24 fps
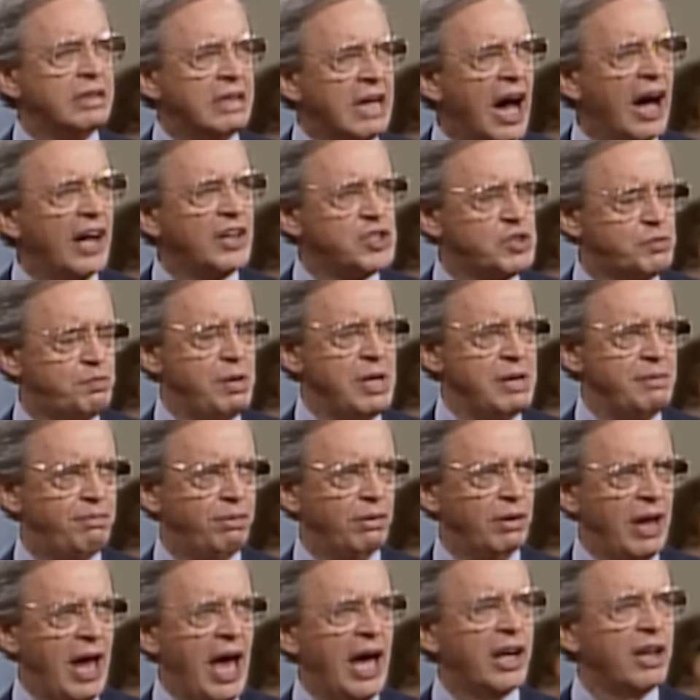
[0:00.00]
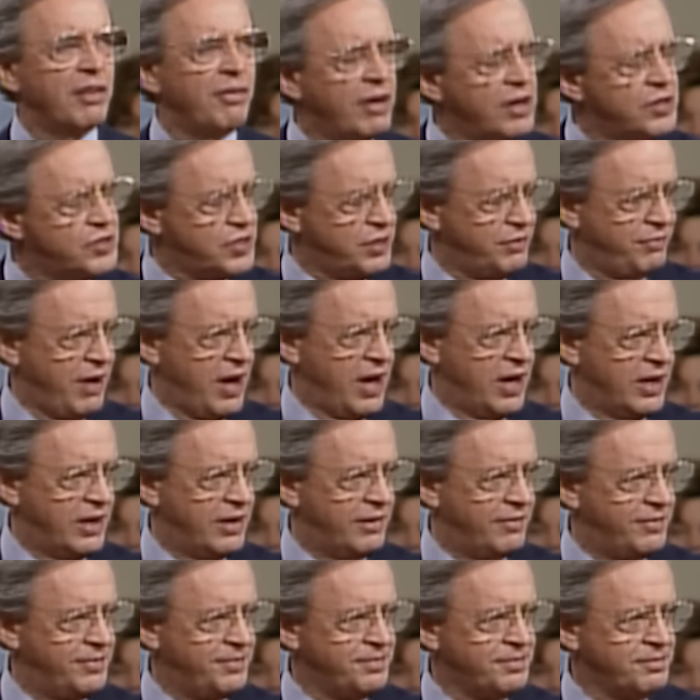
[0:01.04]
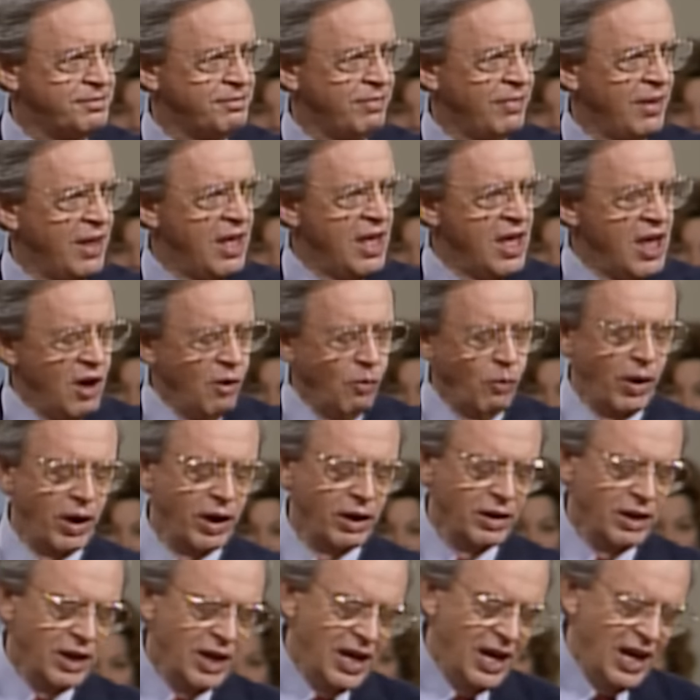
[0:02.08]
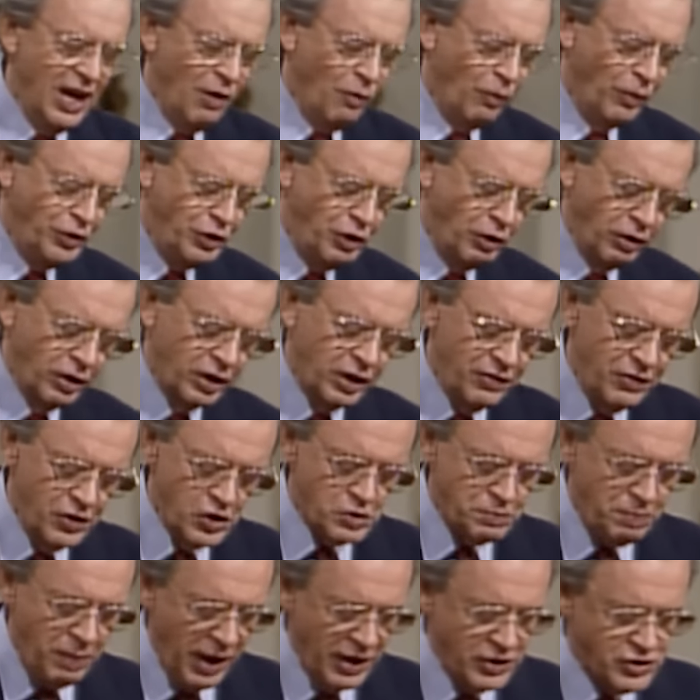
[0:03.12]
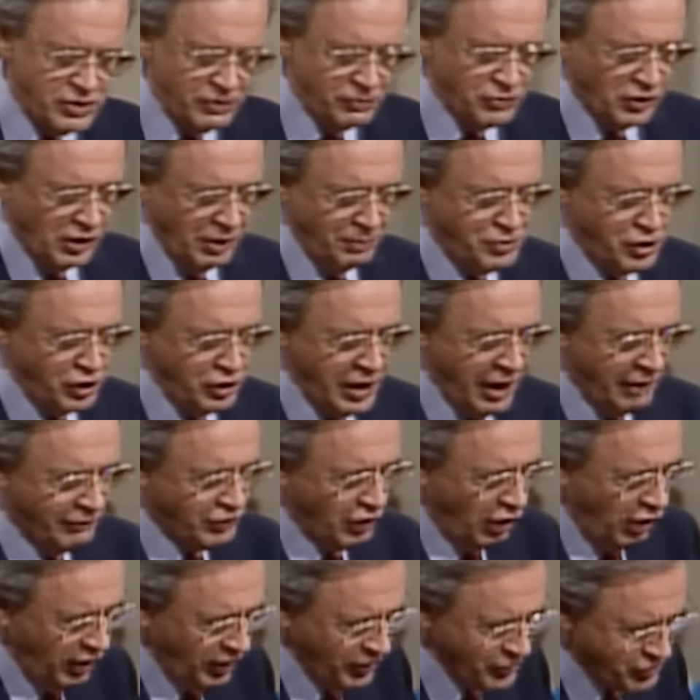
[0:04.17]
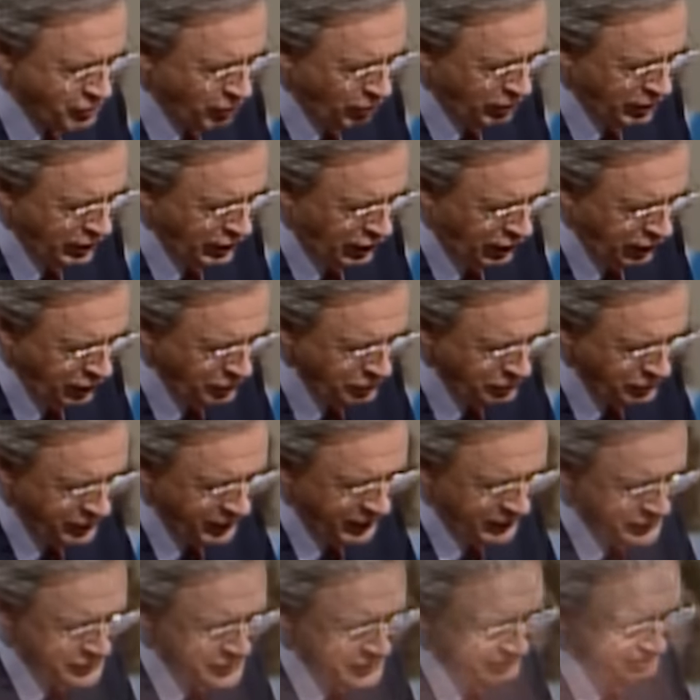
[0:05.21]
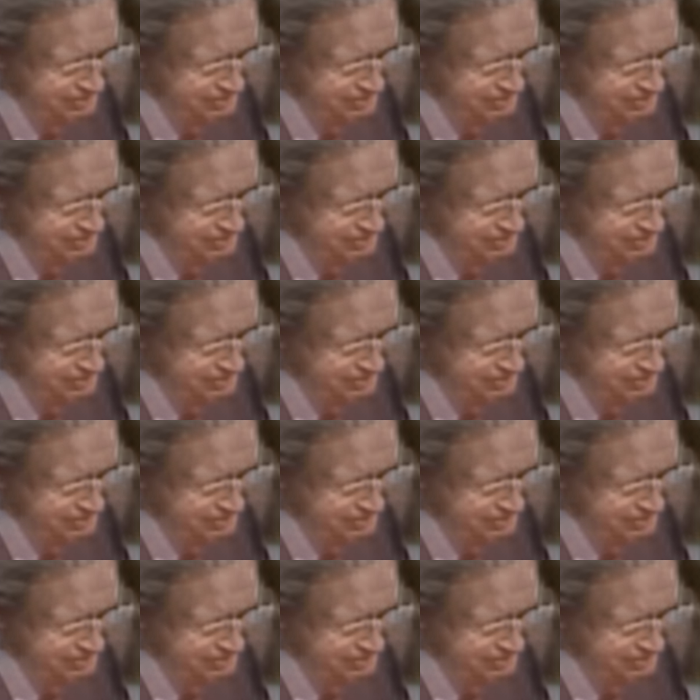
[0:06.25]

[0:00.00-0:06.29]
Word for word: God's people, how do they survive? Well, when you look at this passage of Scripture, you have to also conclude this.